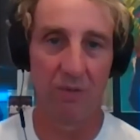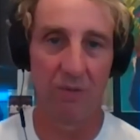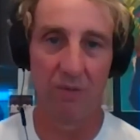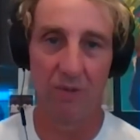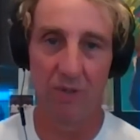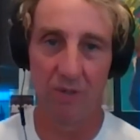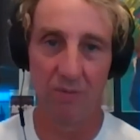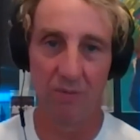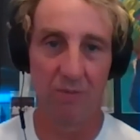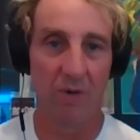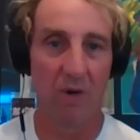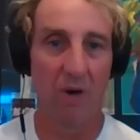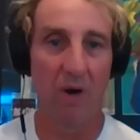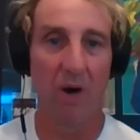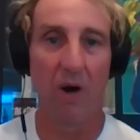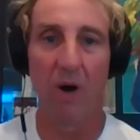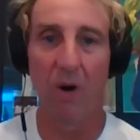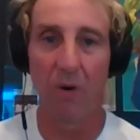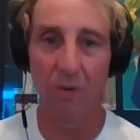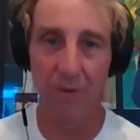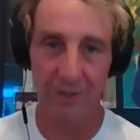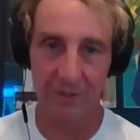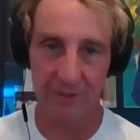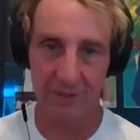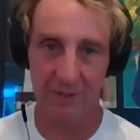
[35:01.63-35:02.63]
The room will
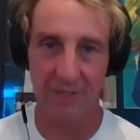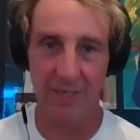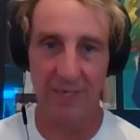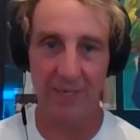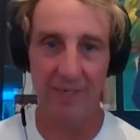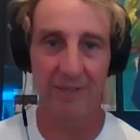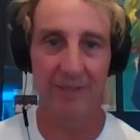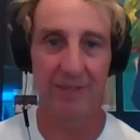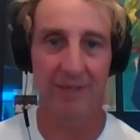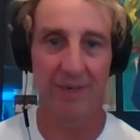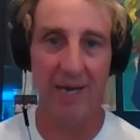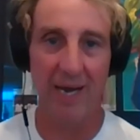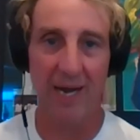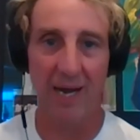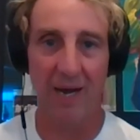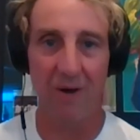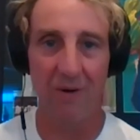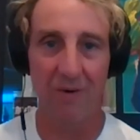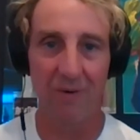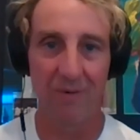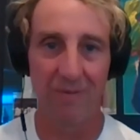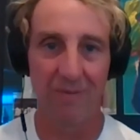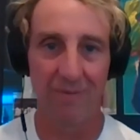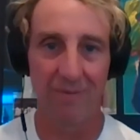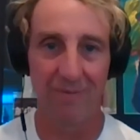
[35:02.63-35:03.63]
always take you
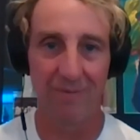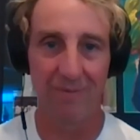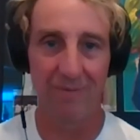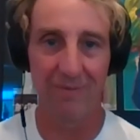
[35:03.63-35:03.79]
out.